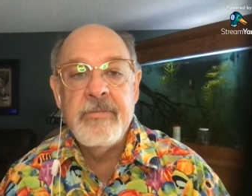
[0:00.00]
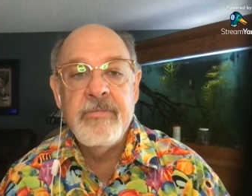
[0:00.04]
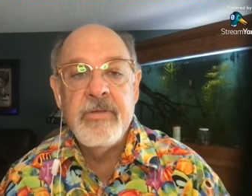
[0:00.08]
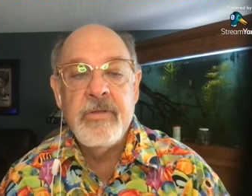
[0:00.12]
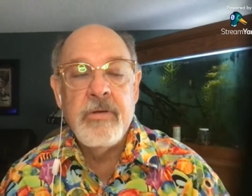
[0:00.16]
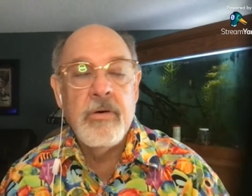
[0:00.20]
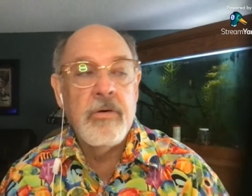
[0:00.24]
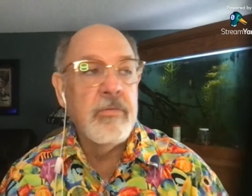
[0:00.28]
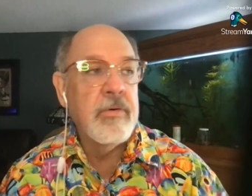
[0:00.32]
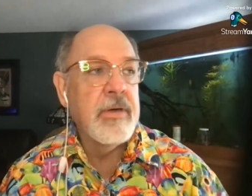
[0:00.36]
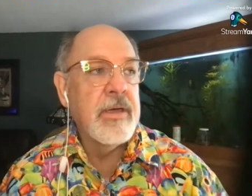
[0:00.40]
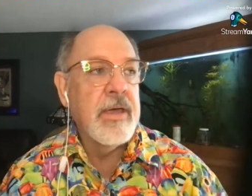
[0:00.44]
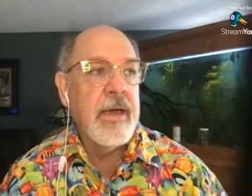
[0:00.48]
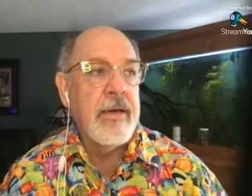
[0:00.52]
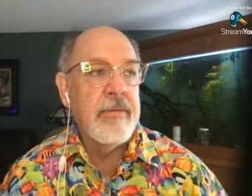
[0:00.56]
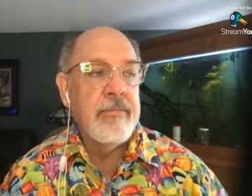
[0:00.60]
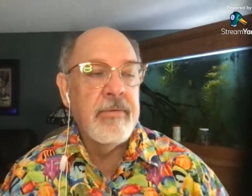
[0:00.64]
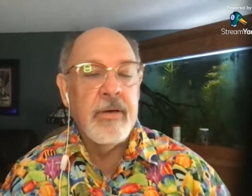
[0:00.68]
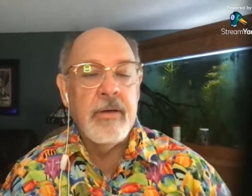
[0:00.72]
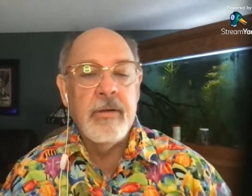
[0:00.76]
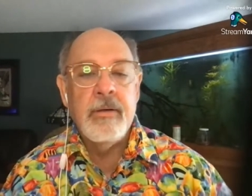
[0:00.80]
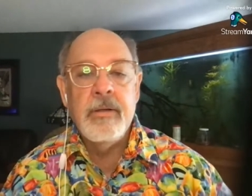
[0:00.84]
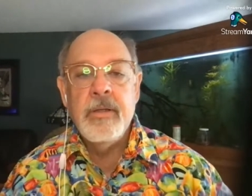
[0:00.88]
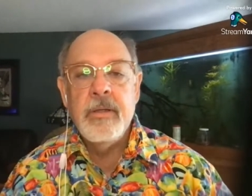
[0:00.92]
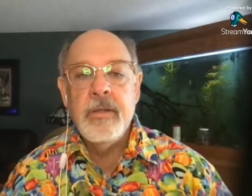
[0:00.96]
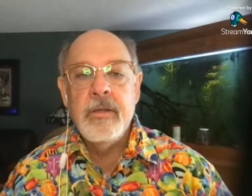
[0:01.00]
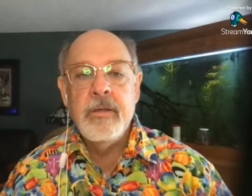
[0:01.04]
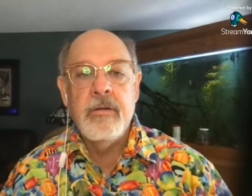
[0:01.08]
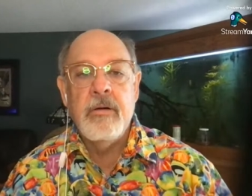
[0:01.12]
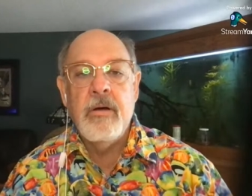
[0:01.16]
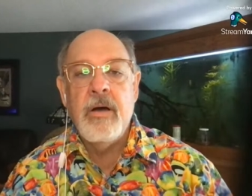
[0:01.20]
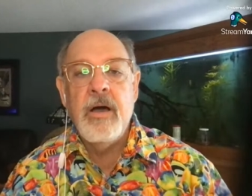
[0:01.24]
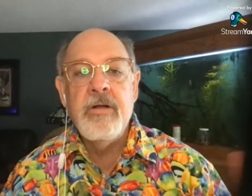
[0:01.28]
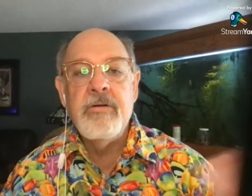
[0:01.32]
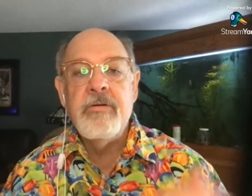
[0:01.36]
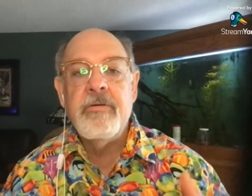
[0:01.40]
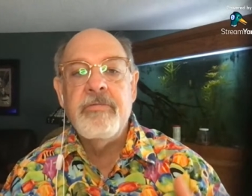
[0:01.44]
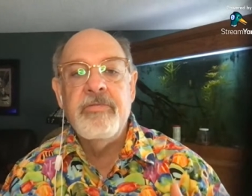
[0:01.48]
even though we have a
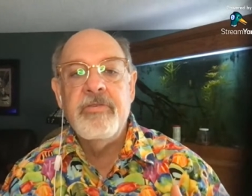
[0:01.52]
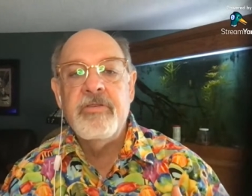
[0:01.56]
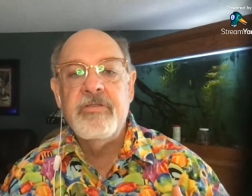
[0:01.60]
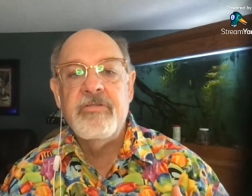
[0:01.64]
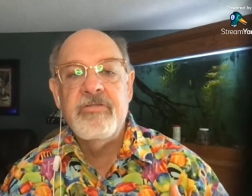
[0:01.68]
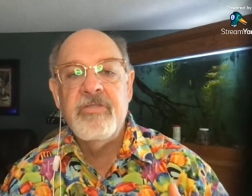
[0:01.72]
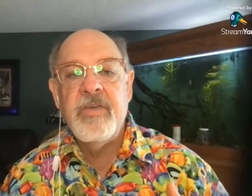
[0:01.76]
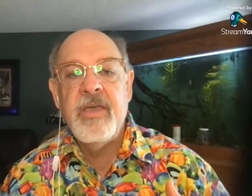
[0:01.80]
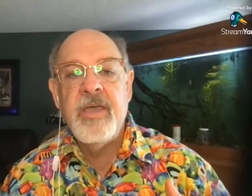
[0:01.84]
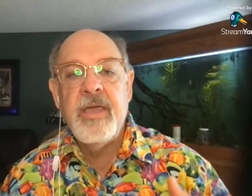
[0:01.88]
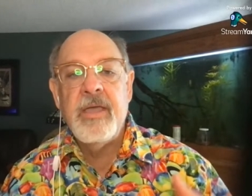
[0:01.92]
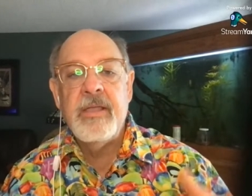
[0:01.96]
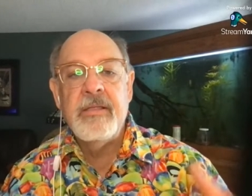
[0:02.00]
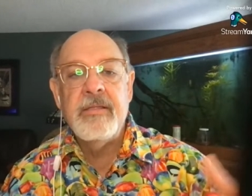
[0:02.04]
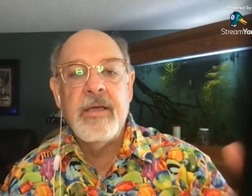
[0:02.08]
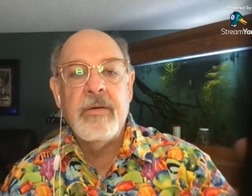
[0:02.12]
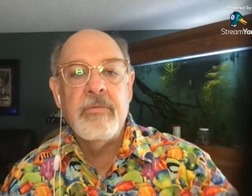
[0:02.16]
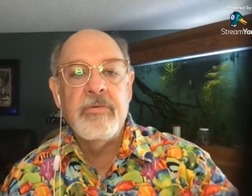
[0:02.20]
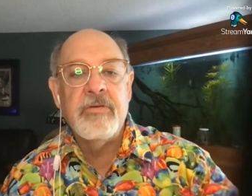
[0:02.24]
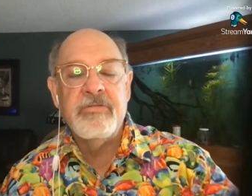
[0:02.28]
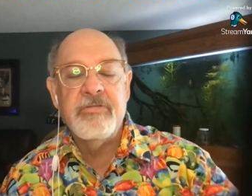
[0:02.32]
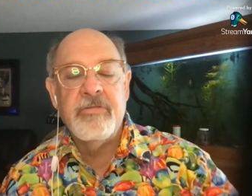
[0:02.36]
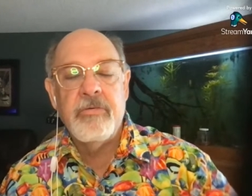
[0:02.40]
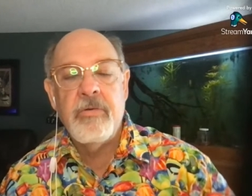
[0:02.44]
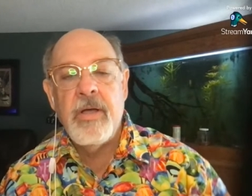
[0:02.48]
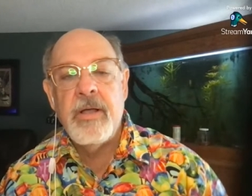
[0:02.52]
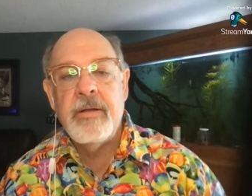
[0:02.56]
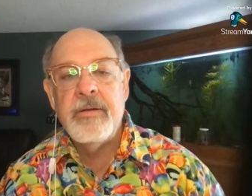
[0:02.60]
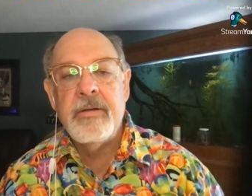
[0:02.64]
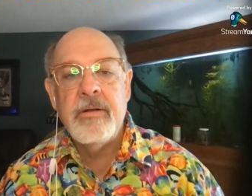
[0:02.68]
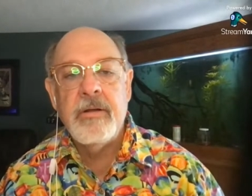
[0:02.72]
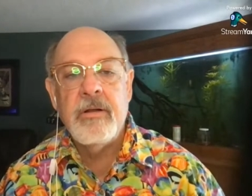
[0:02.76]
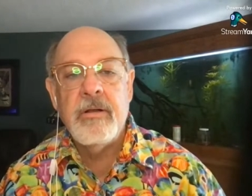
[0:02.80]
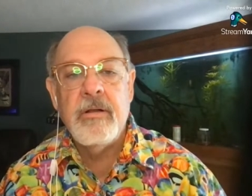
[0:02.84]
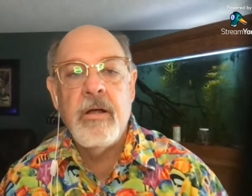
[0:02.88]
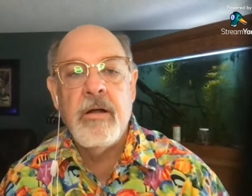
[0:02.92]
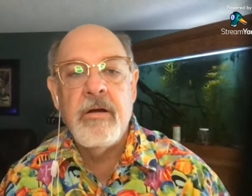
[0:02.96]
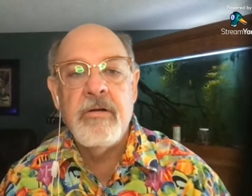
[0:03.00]
100-foot seine that we're
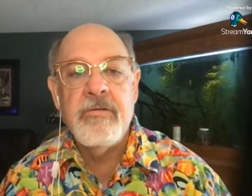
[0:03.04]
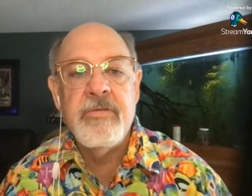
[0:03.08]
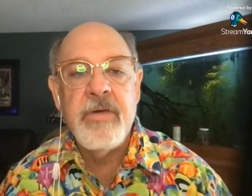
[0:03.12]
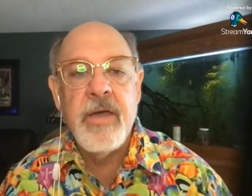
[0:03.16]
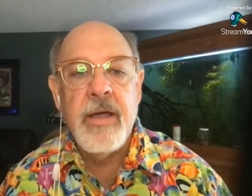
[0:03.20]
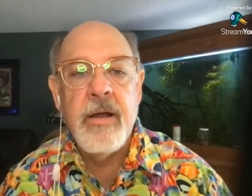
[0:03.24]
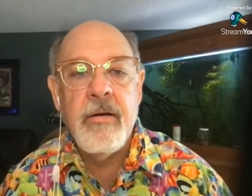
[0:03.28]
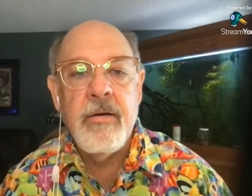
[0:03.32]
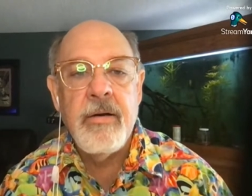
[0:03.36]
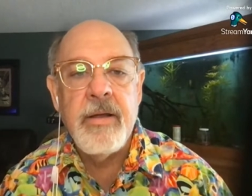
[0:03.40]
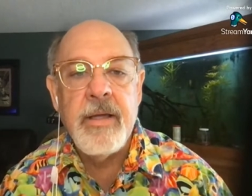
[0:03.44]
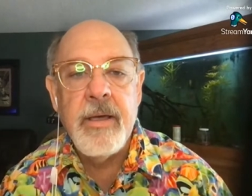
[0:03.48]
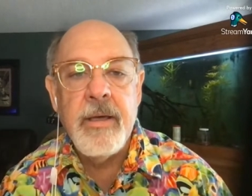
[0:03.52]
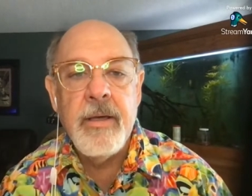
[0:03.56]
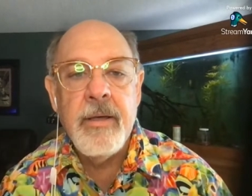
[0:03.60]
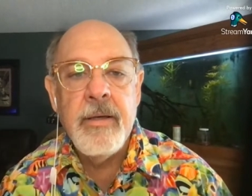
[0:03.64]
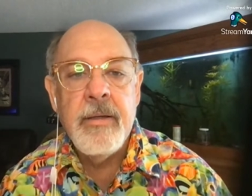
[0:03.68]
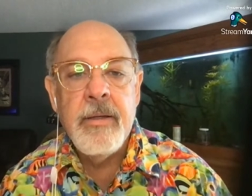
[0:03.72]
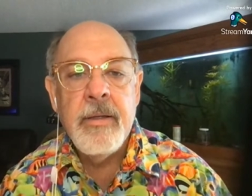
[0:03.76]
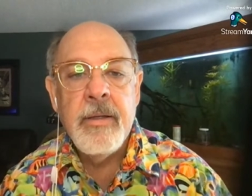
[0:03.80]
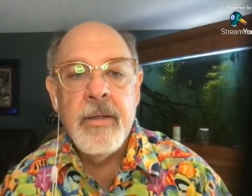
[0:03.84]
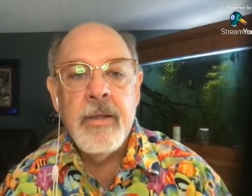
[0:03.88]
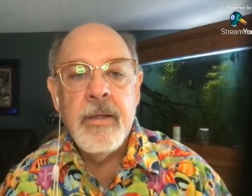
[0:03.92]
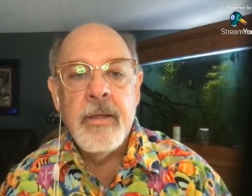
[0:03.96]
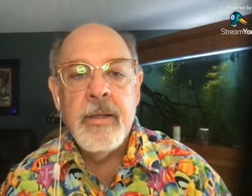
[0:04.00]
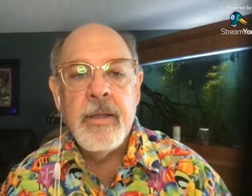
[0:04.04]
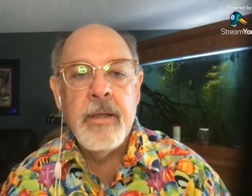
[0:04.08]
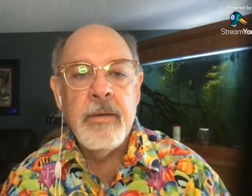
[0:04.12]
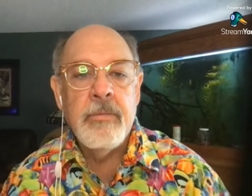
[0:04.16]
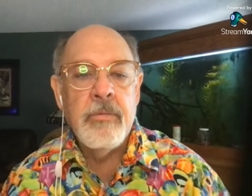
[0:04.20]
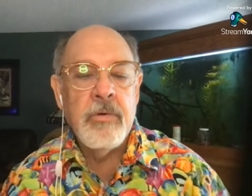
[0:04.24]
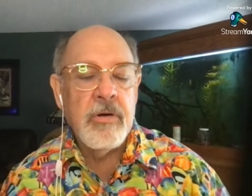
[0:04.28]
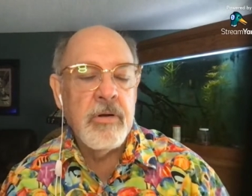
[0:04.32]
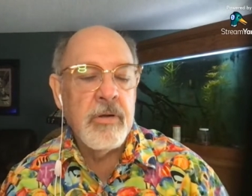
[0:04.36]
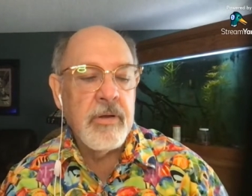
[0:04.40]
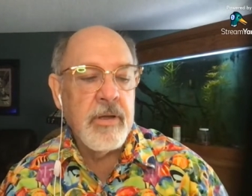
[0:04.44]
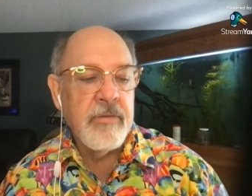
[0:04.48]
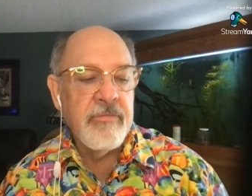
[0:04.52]
surrounding a large area and
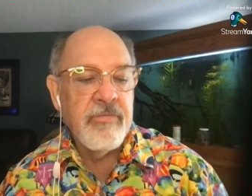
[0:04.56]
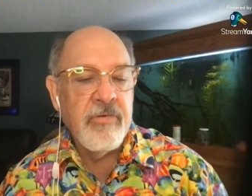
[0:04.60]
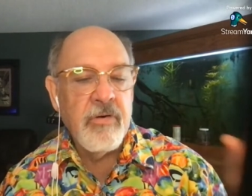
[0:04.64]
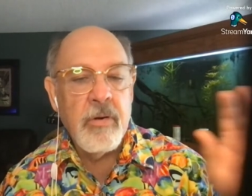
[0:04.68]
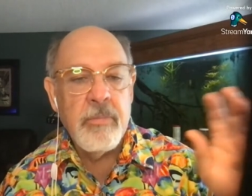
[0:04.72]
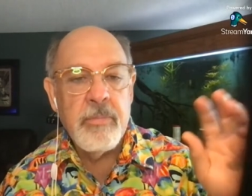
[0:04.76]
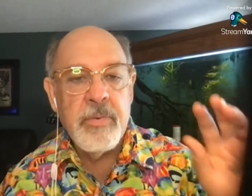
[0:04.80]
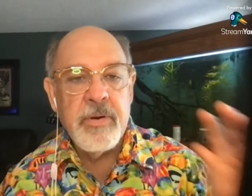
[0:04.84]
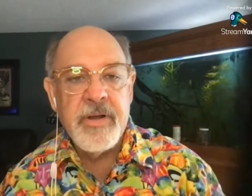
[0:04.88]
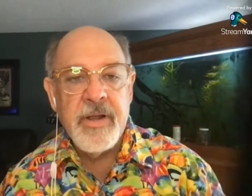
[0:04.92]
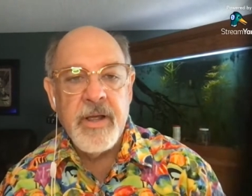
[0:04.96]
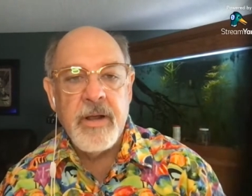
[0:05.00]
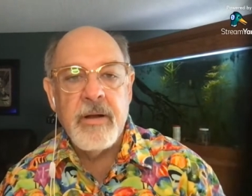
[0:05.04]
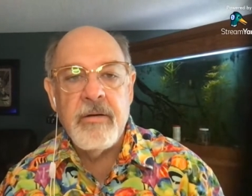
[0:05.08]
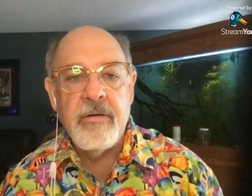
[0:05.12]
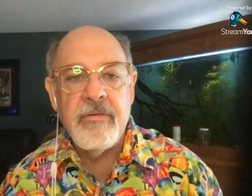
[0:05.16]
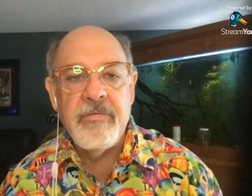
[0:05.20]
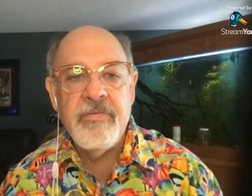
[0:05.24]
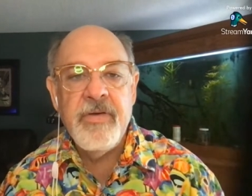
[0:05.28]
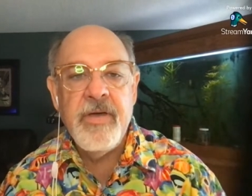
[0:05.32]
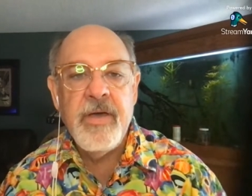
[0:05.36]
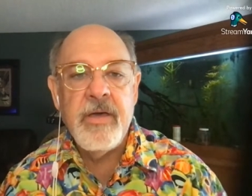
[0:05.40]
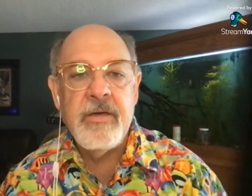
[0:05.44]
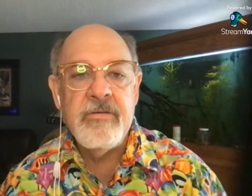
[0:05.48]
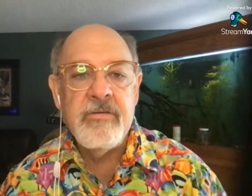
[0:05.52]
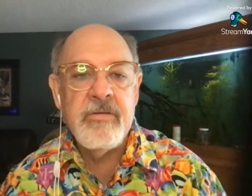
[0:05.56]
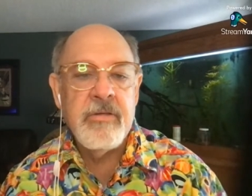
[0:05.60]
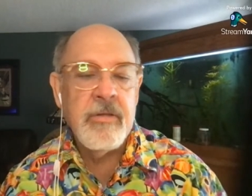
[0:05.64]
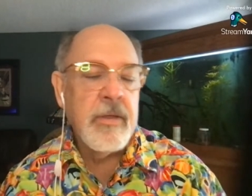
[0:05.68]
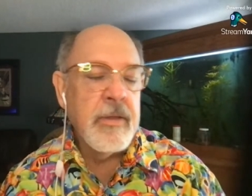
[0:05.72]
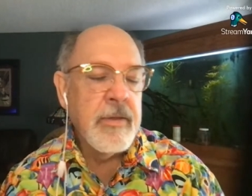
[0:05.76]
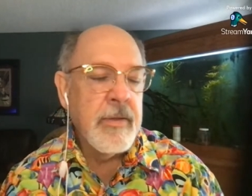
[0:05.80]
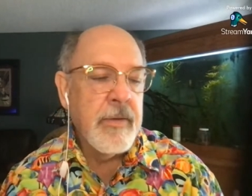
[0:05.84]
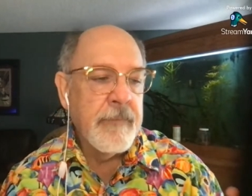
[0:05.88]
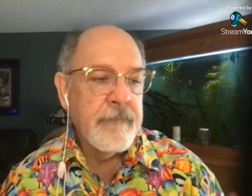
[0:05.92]
we're looking for a particular fish.